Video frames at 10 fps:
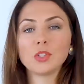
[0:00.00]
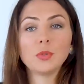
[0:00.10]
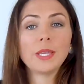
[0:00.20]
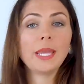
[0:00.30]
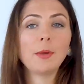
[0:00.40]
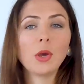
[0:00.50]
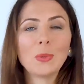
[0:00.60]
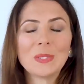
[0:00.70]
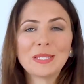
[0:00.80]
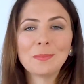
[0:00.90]
Should we keep
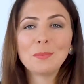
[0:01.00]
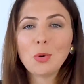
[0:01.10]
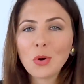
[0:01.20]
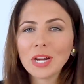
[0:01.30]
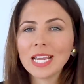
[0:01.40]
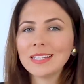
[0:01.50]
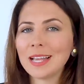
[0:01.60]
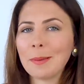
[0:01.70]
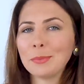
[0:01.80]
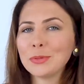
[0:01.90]
going with some more
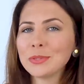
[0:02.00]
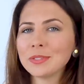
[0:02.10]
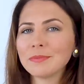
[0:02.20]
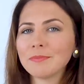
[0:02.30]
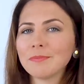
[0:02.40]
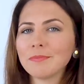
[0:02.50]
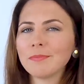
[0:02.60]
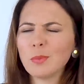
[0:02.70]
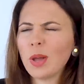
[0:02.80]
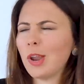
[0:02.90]
examples?
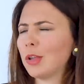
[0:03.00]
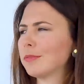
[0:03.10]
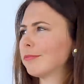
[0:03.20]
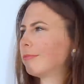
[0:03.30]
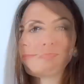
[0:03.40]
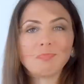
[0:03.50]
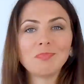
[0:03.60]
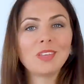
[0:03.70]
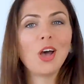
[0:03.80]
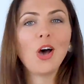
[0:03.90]
Why not?
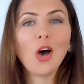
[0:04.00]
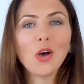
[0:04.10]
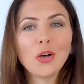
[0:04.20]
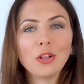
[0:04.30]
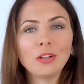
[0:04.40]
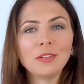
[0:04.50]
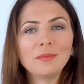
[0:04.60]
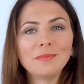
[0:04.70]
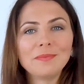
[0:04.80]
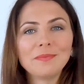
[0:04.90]

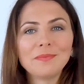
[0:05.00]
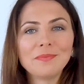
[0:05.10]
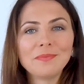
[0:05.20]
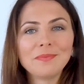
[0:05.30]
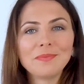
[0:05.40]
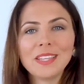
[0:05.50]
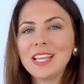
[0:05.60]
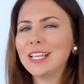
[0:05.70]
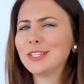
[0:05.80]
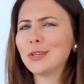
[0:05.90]
Hurl.
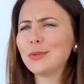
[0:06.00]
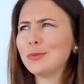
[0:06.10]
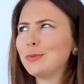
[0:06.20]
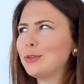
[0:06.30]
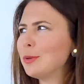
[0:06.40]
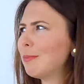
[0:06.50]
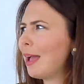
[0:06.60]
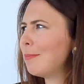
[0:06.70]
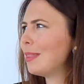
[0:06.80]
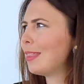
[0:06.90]
So you
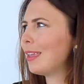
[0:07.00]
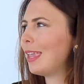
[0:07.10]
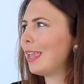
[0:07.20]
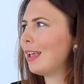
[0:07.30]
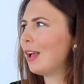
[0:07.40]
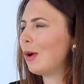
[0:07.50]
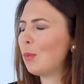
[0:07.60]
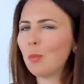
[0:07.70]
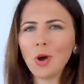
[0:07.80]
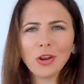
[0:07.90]
might be thinking,
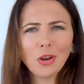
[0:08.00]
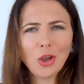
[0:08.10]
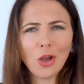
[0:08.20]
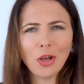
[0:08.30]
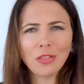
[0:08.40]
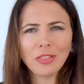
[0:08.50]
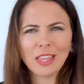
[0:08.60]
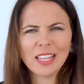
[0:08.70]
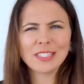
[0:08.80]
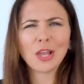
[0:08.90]
what on earth
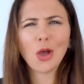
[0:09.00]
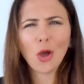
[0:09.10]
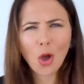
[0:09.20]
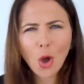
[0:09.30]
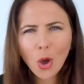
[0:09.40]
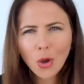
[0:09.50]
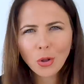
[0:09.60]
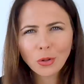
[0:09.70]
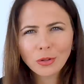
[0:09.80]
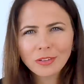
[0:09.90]
is
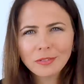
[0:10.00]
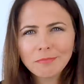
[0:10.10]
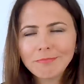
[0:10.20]
hurl?